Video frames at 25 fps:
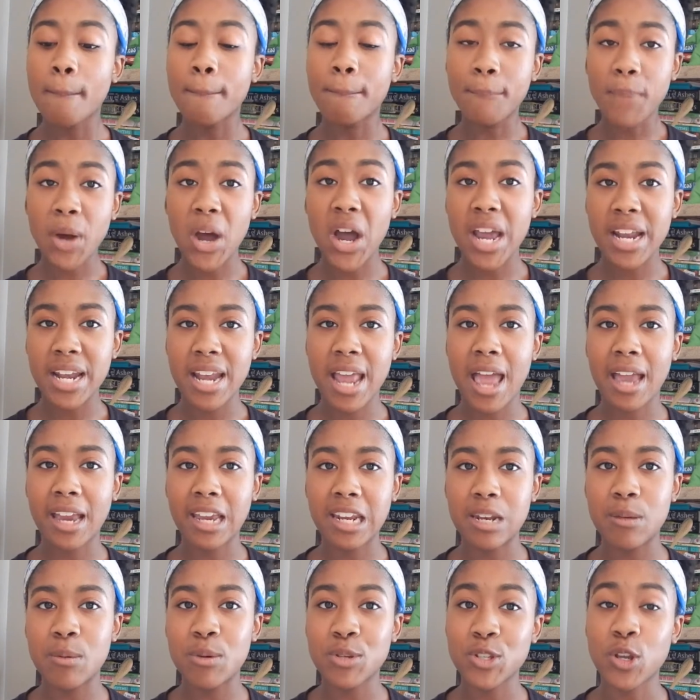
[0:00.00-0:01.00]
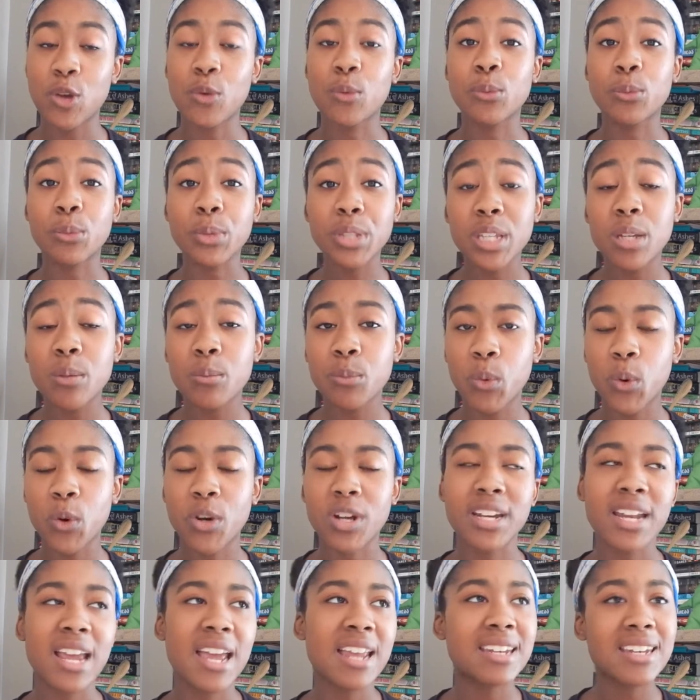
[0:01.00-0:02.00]
But academics are really
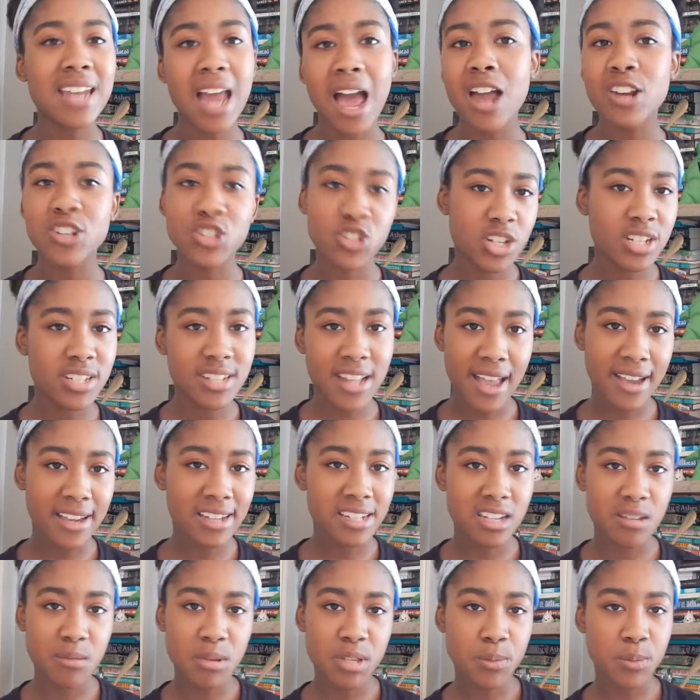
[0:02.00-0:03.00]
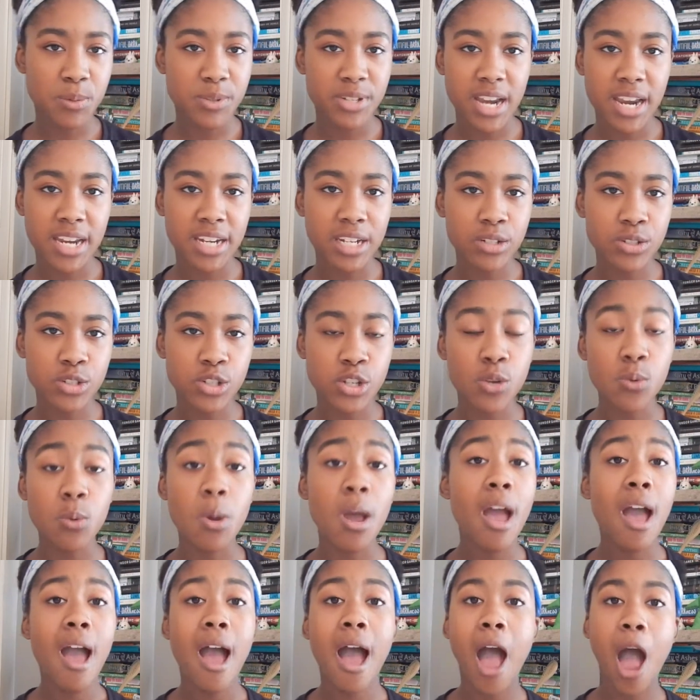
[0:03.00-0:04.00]
important, and not just academics pertaining to
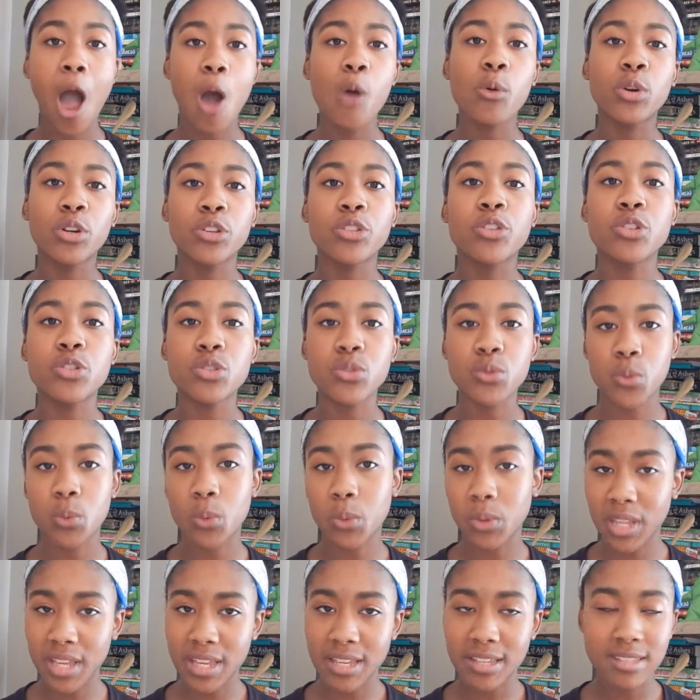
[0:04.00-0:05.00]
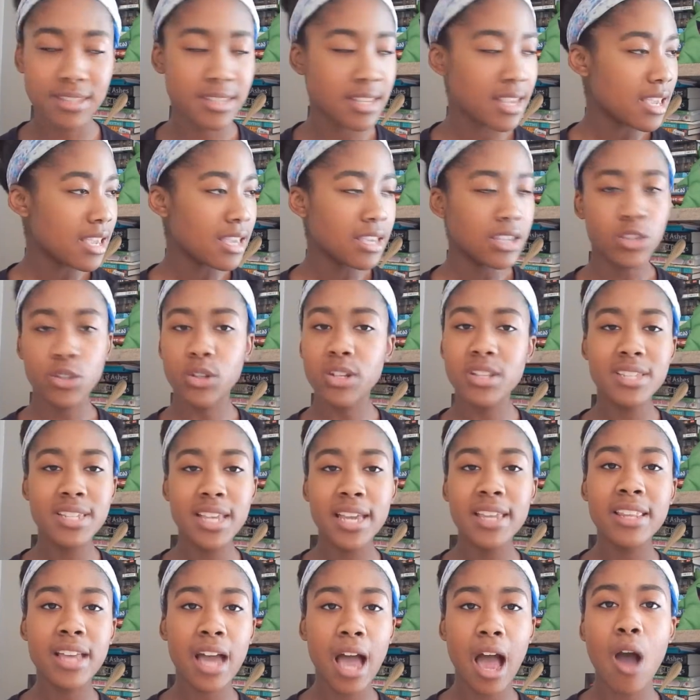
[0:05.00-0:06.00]
how good the school is. You can
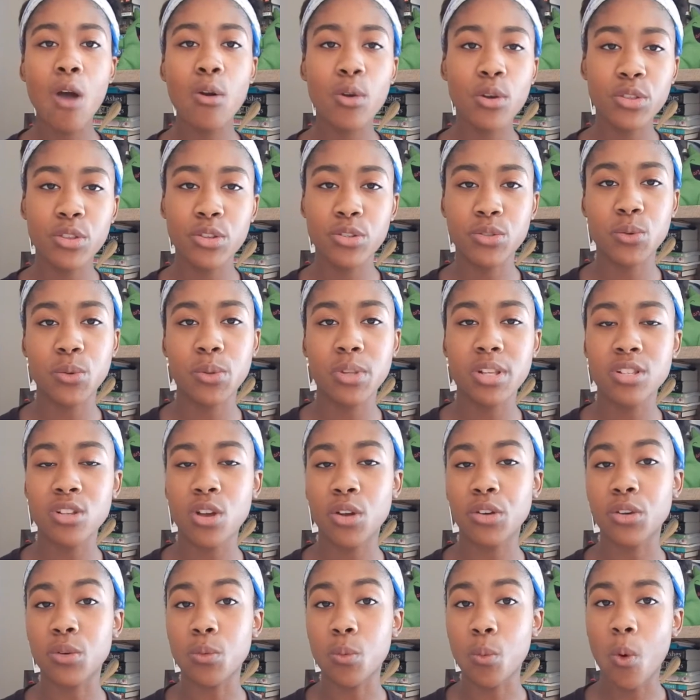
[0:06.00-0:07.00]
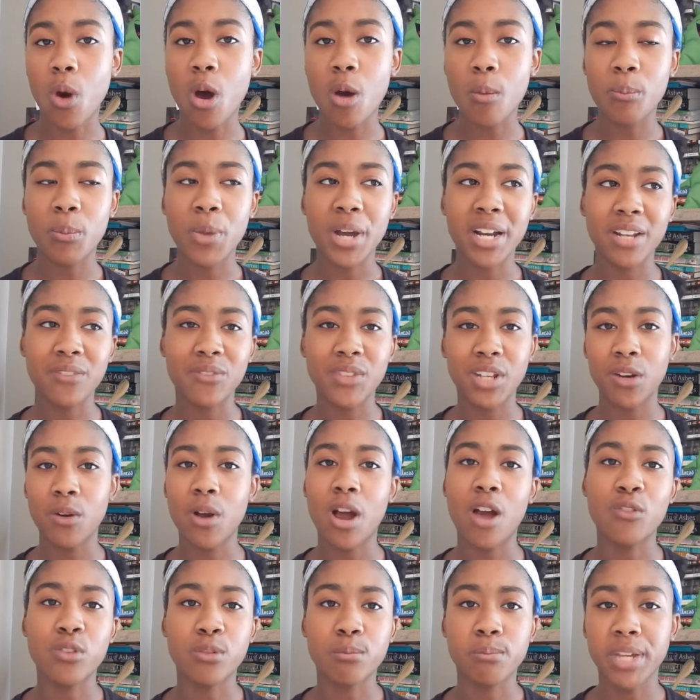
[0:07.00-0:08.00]
say how good the school is all you want, but if they don't
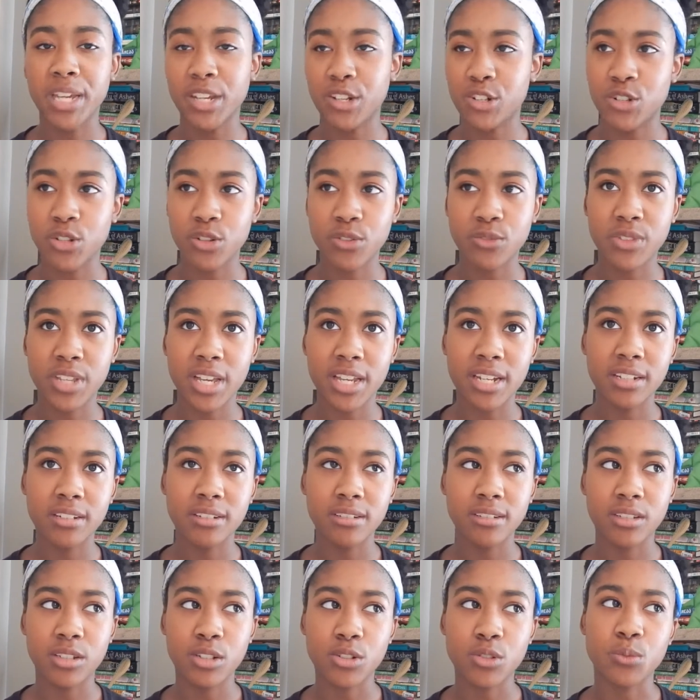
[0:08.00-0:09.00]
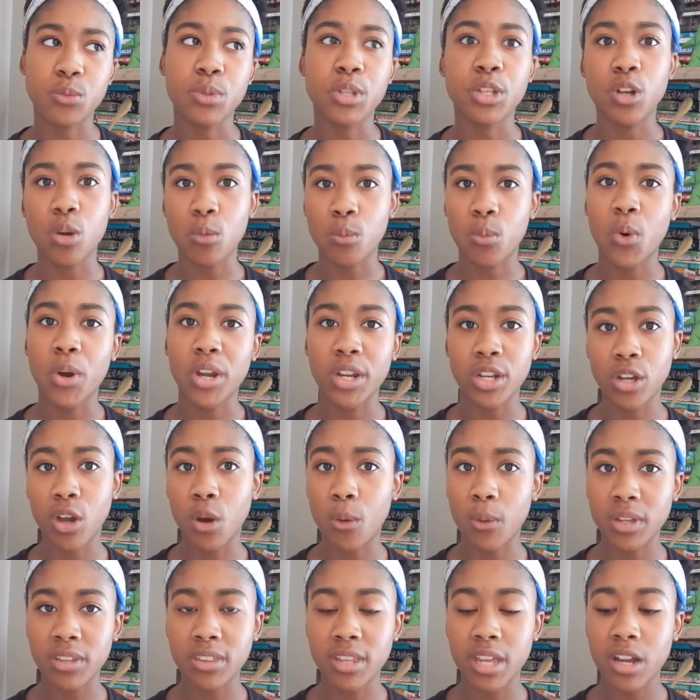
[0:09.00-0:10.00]
have your major, then there's really no point in
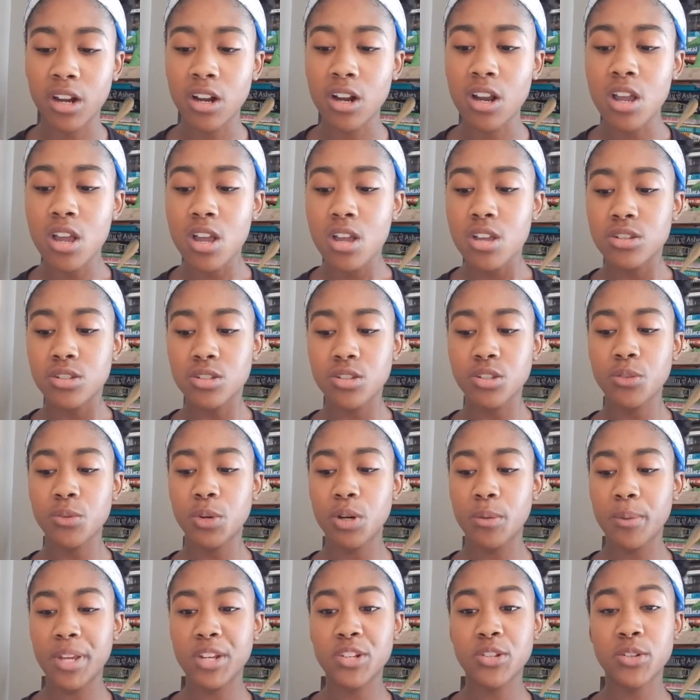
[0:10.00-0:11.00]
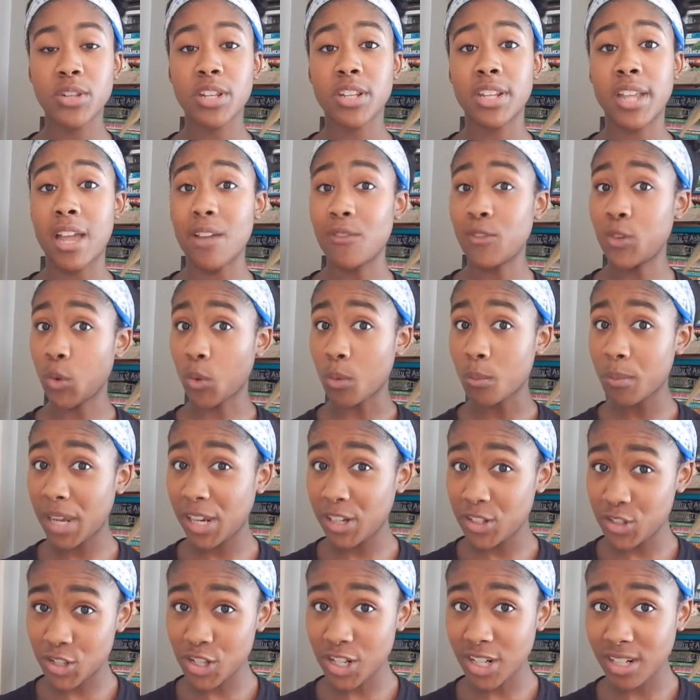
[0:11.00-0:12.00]
going there. So you want to make sure that they have your
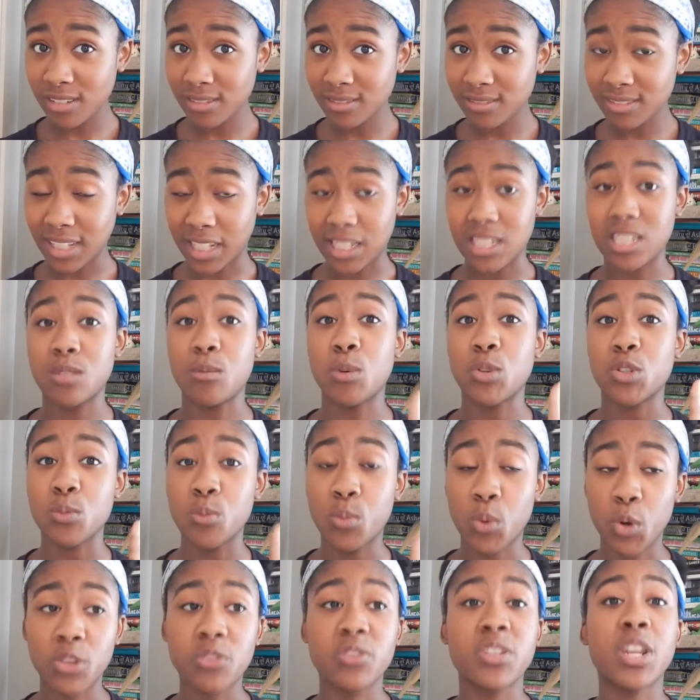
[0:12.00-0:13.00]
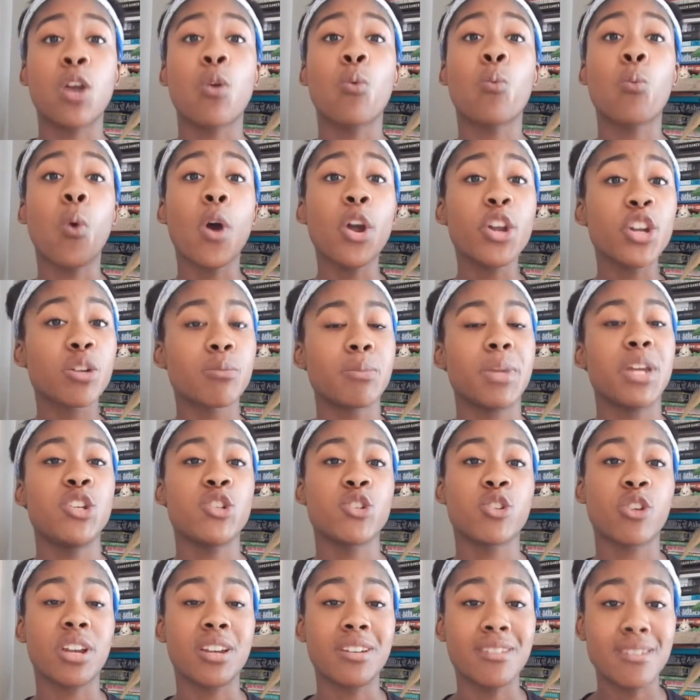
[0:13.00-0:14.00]
major. That's the most important thing. What your
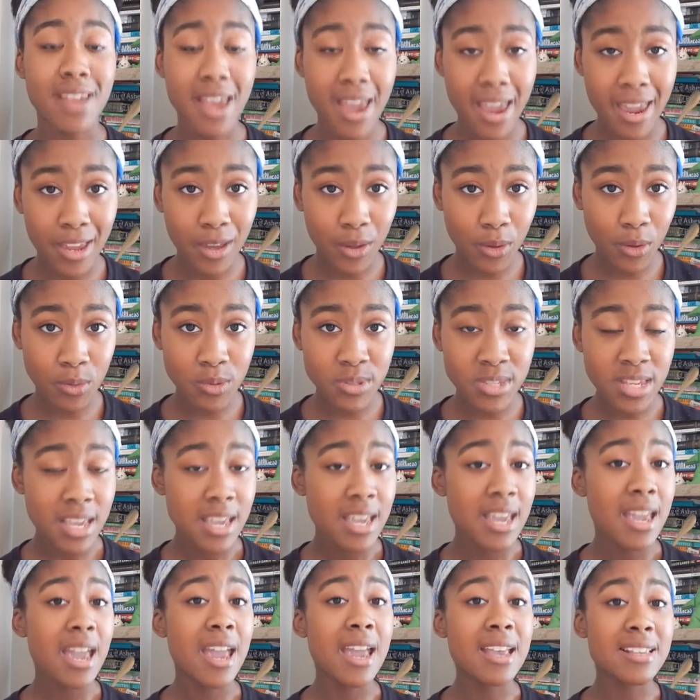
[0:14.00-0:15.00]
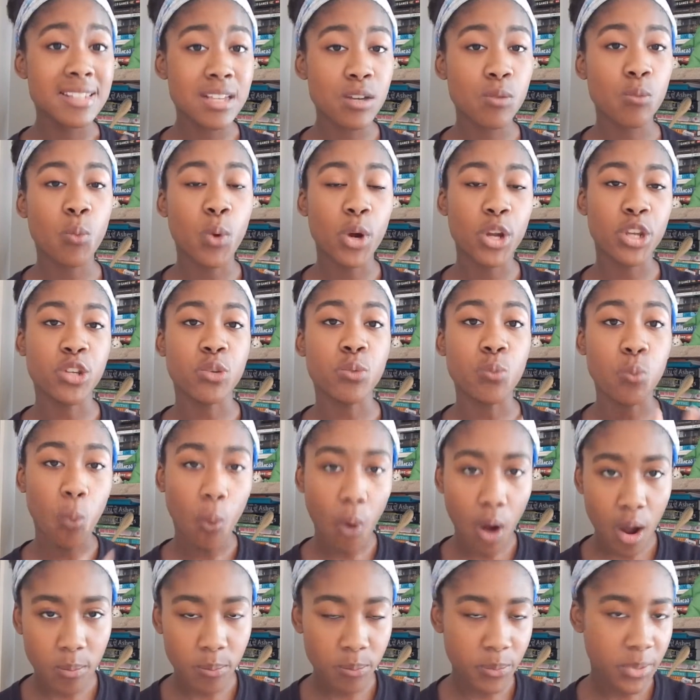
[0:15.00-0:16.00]
major entails. Is it what you
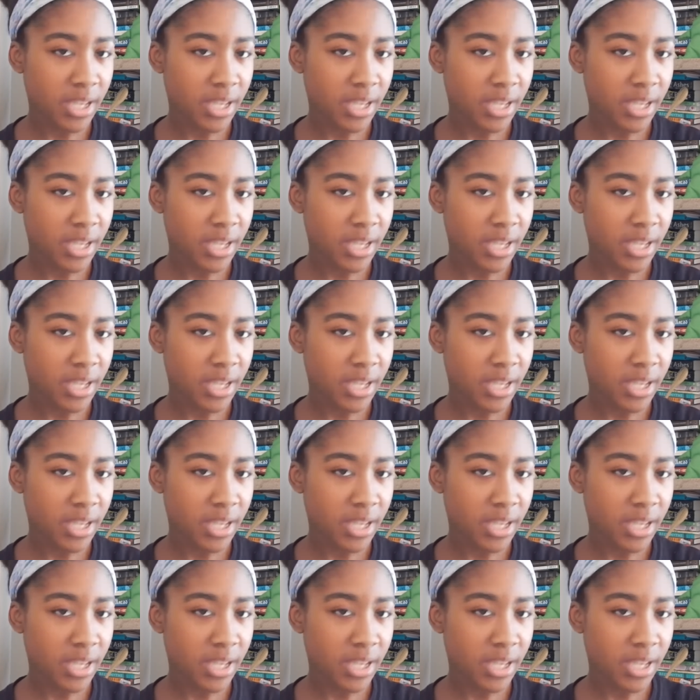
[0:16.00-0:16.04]
want?